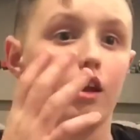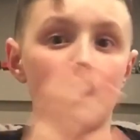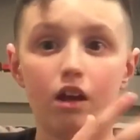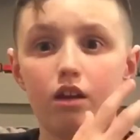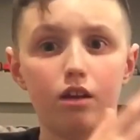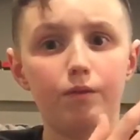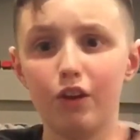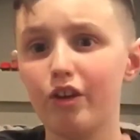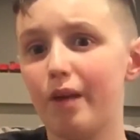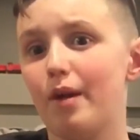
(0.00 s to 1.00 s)
and the
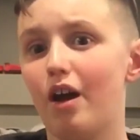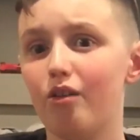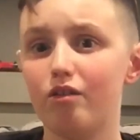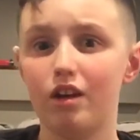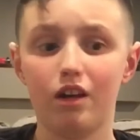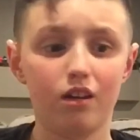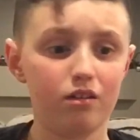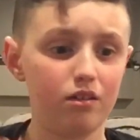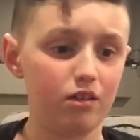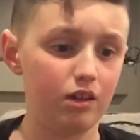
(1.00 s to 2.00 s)
video came out,
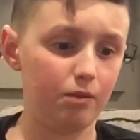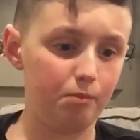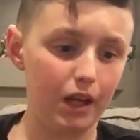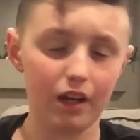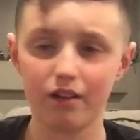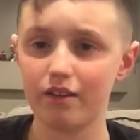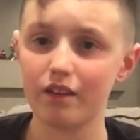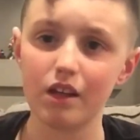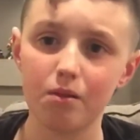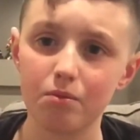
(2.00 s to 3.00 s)
and it made it
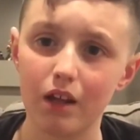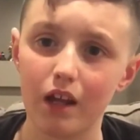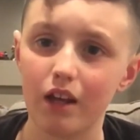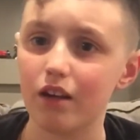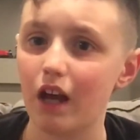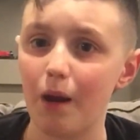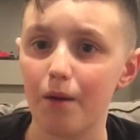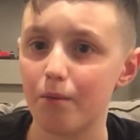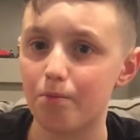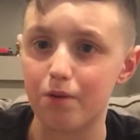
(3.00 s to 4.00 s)
seem like
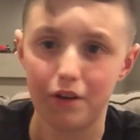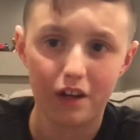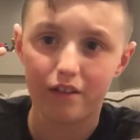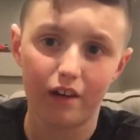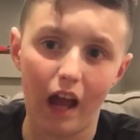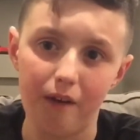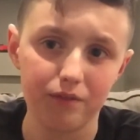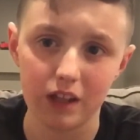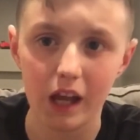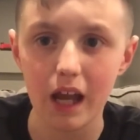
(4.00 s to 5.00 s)
I predicted half
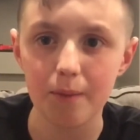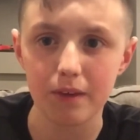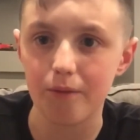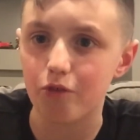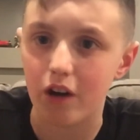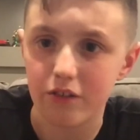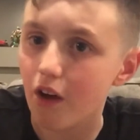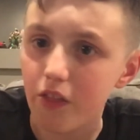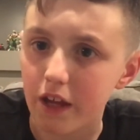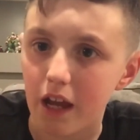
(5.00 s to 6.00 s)
the games after I
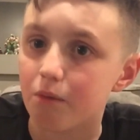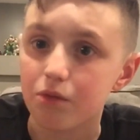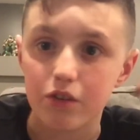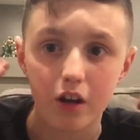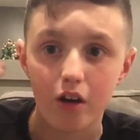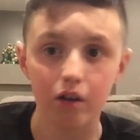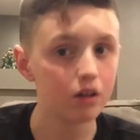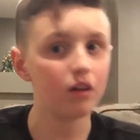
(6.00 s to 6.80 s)
saw the games, so